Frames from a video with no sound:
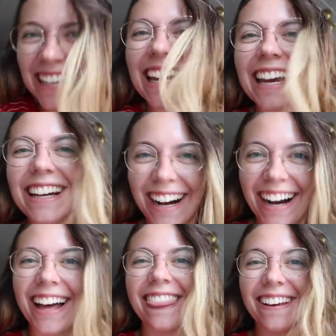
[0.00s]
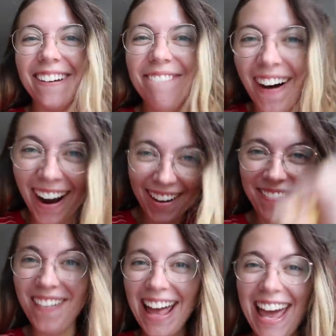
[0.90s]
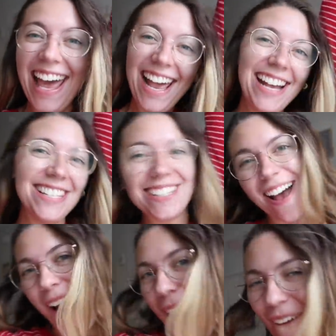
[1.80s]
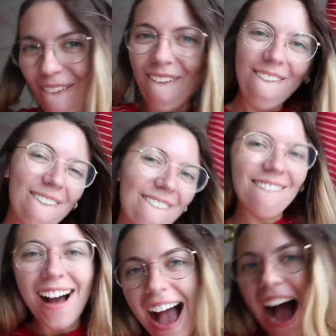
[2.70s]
and Kate got the apartment. Oh,